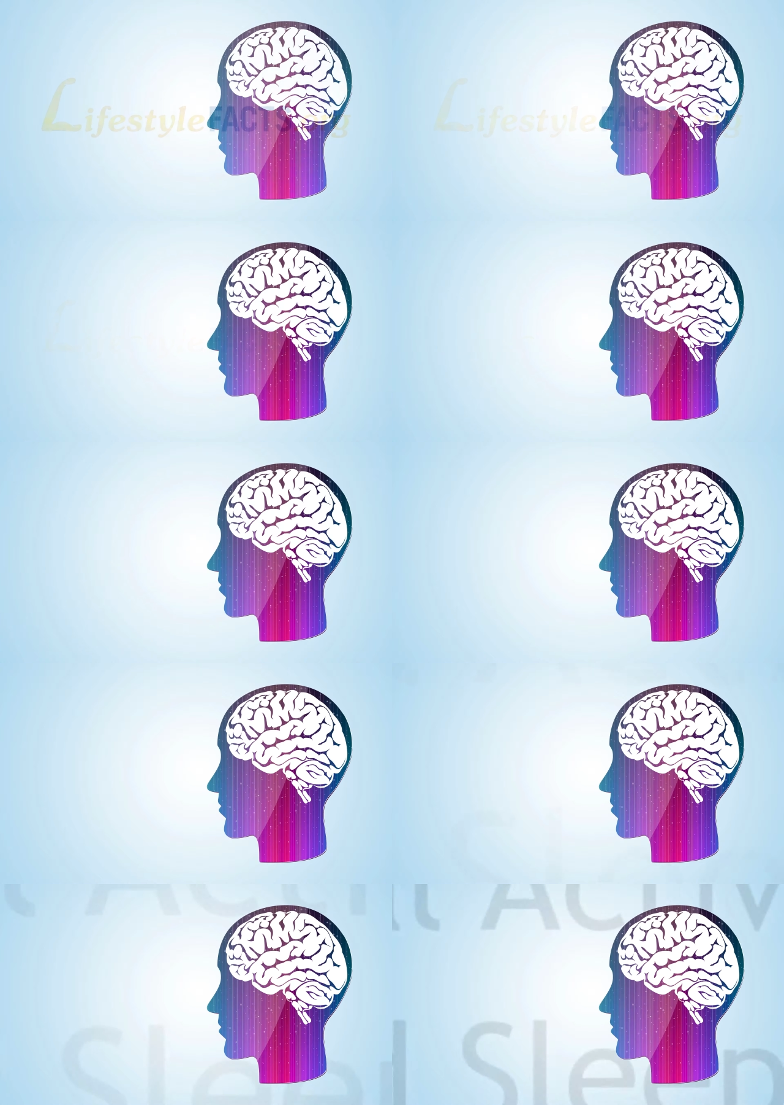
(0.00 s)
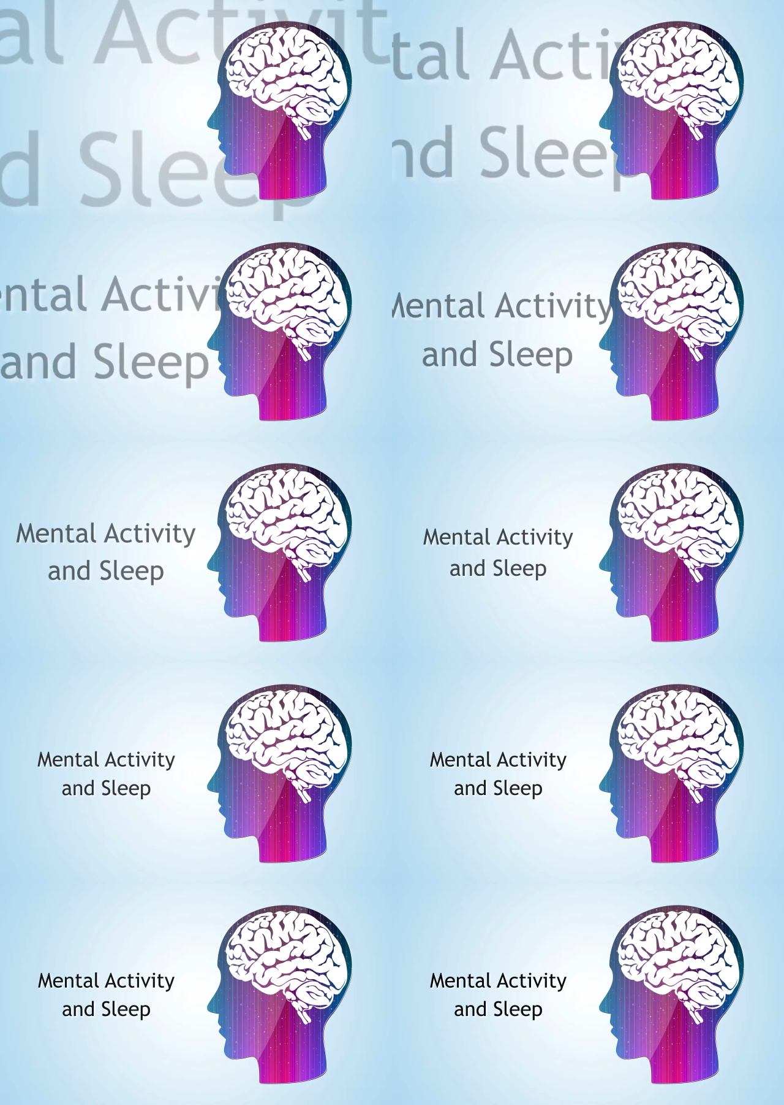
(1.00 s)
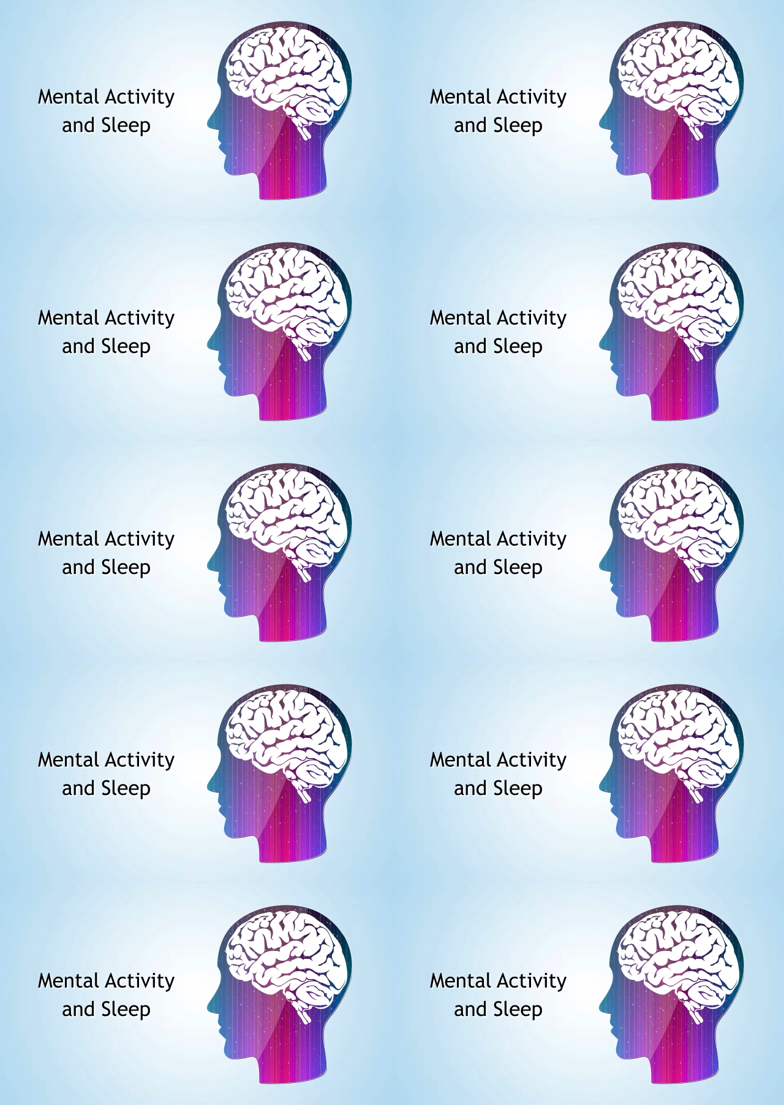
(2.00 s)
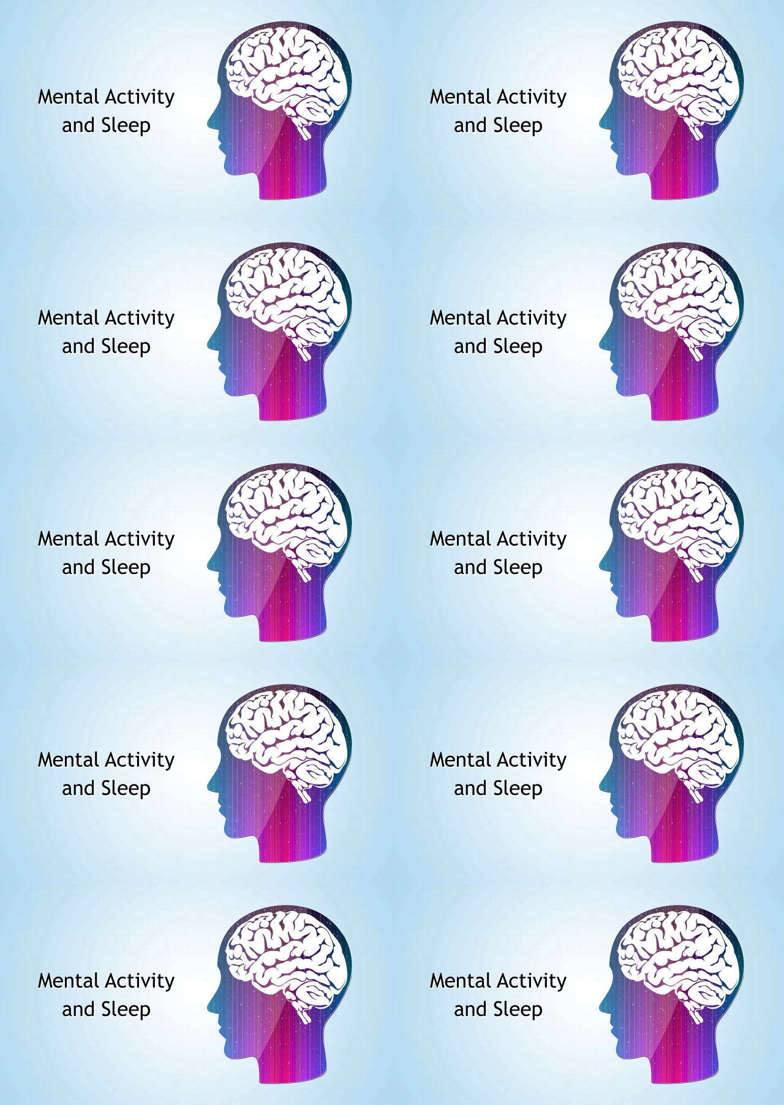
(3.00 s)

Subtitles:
[unreadable: no face in view]